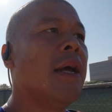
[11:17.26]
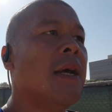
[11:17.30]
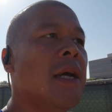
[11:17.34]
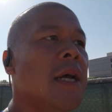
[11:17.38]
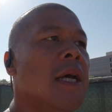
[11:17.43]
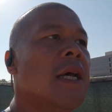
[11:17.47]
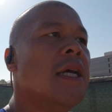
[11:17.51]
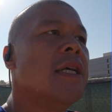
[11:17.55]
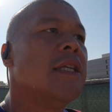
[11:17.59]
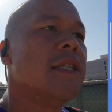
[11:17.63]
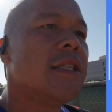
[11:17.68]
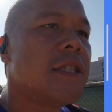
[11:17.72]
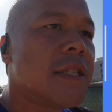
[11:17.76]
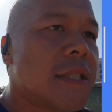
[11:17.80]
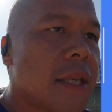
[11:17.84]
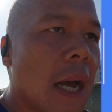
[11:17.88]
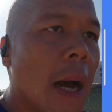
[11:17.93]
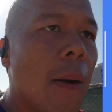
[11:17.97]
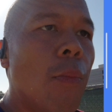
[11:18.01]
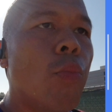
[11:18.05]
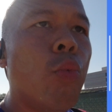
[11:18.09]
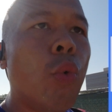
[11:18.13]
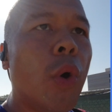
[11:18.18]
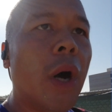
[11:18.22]

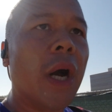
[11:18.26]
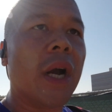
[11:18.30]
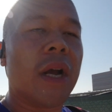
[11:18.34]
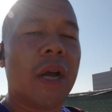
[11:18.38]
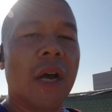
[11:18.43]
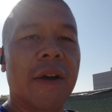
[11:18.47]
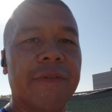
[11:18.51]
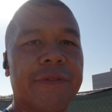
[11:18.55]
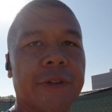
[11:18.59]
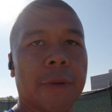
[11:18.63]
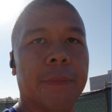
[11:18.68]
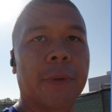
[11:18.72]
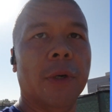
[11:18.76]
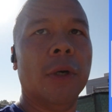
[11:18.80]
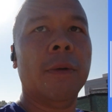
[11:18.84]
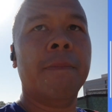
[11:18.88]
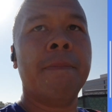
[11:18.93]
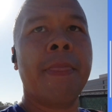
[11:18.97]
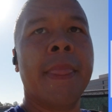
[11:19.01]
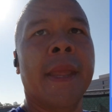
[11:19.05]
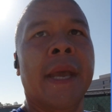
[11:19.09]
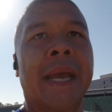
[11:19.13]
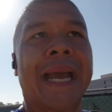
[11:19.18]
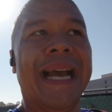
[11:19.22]
somewhat comfortable,
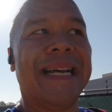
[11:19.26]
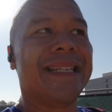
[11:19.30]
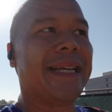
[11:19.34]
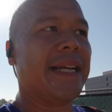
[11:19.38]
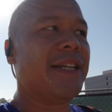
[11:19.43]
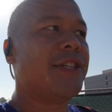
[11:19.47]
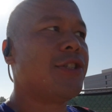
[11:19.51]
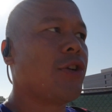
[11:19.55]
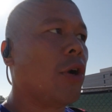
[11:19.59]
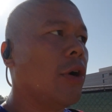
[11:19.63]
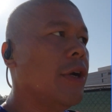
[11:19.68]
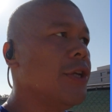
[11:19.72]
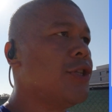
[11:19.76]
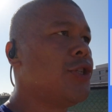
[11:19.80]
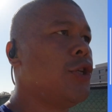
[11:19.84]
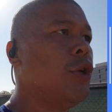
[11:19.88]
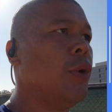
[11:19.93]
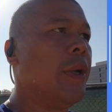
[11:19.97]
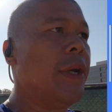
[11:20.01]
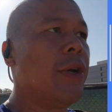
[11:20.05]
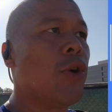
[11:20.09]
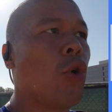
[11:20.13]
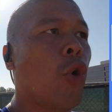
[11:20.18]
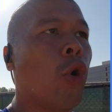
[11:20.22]
is I started to
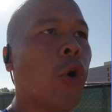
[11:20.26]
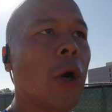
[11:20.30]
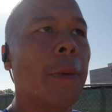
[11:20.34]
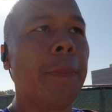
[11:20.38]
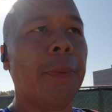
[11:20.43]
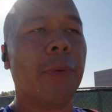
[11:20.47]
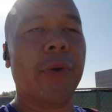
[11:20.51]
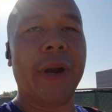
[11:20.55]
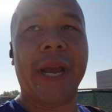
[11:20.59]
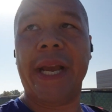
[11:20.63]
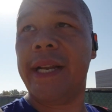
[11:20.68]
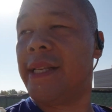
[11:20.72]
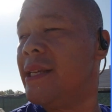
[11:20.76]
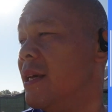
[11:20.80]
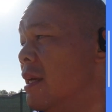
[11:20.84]
incorporate